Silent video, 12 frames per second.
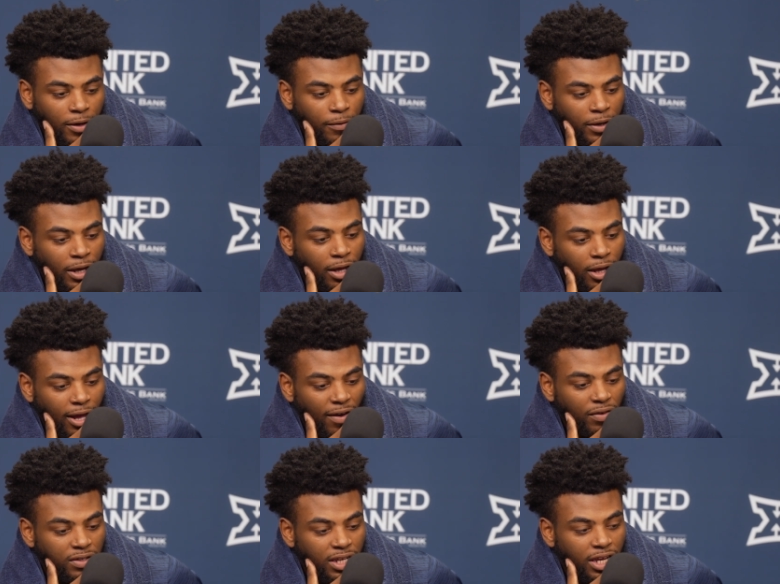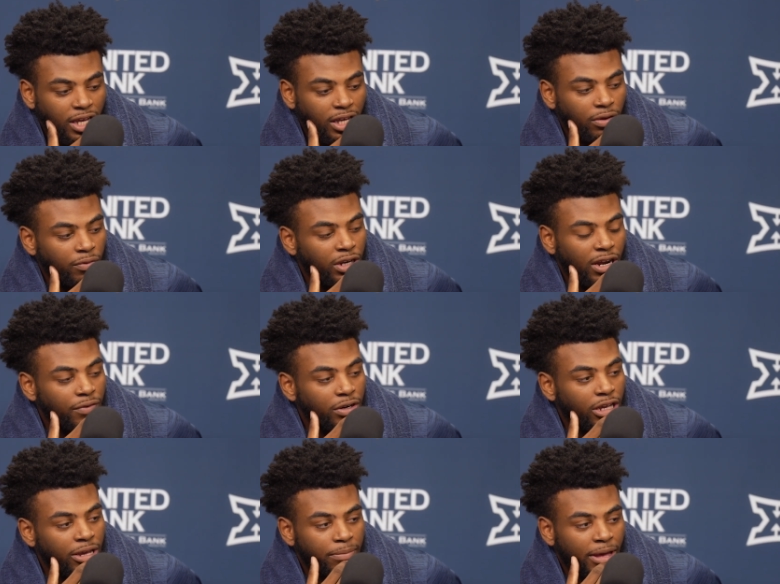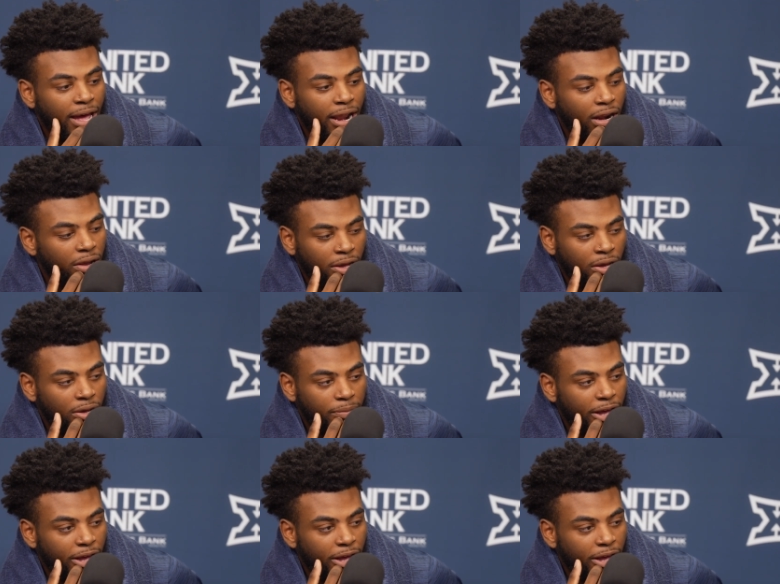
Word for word: Yeah, yeah. We uh, have a saying: we never get mad at a uh,